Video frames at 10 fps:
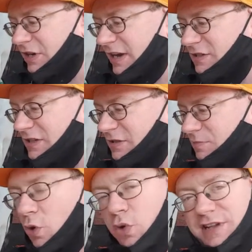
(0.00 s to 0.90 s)
Chas needs
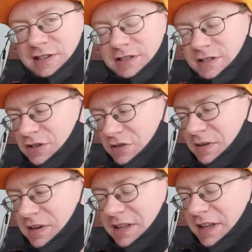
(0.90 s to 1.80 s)
some coins, so
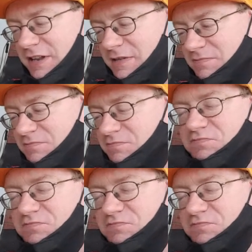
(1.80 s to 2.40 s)
I'm gonna let him